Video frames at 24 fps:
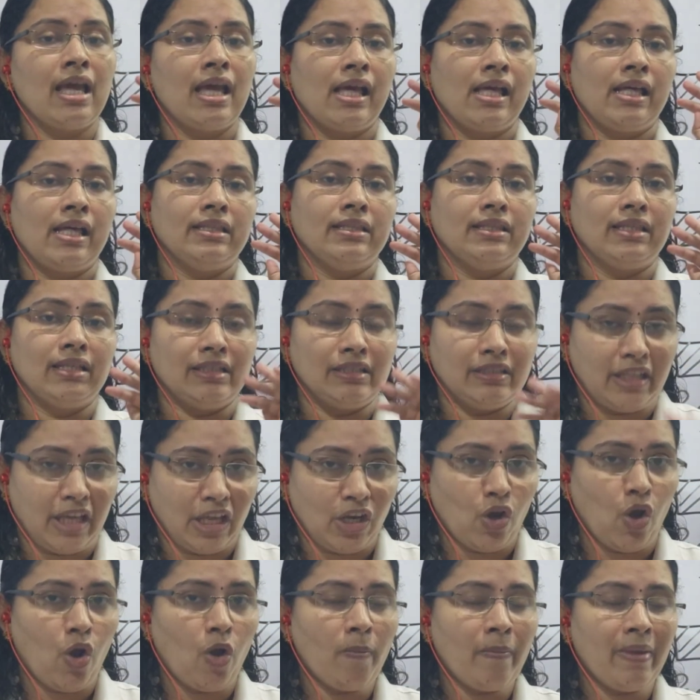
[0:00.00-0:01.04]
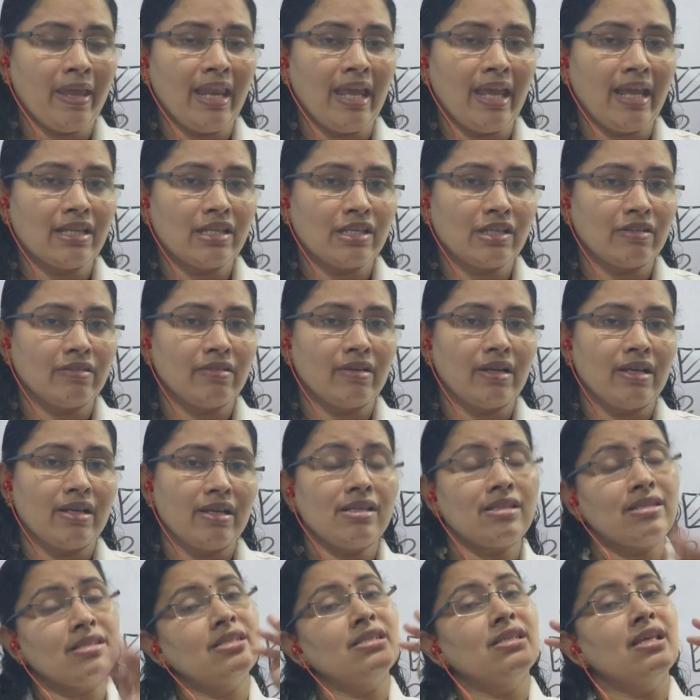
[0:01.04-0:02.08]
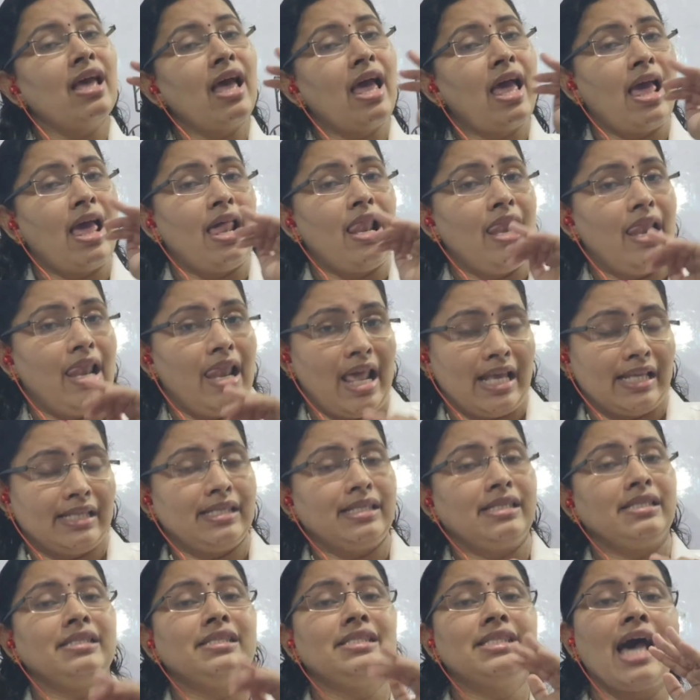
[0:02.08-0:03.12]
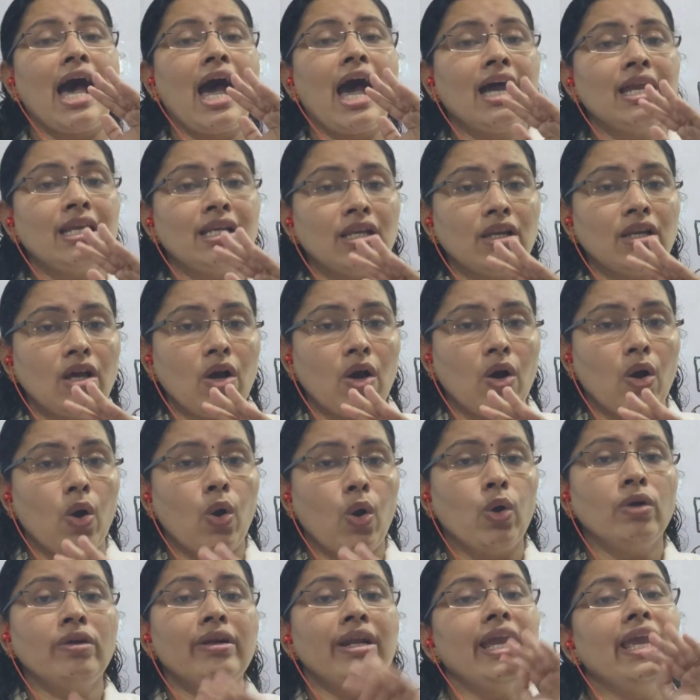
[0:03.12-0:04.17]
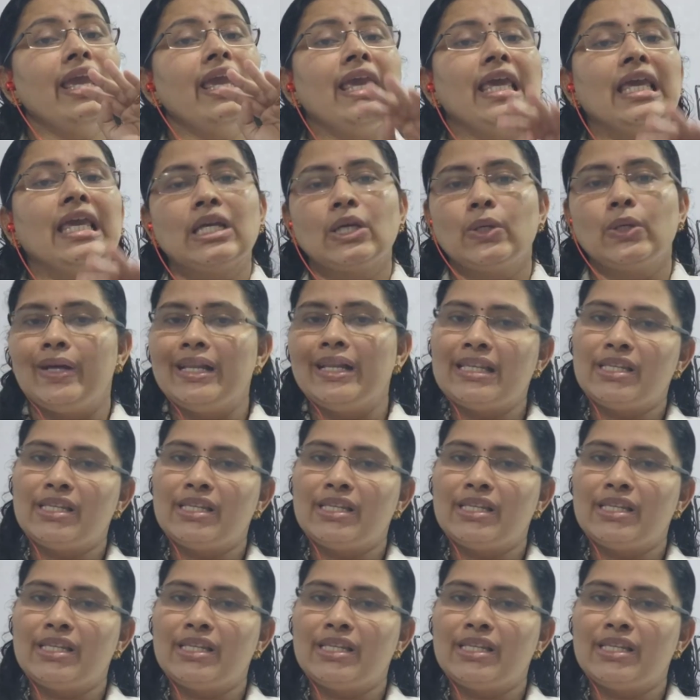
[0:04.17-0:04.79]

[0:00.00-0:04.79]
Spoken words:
The denominator is less than or equal.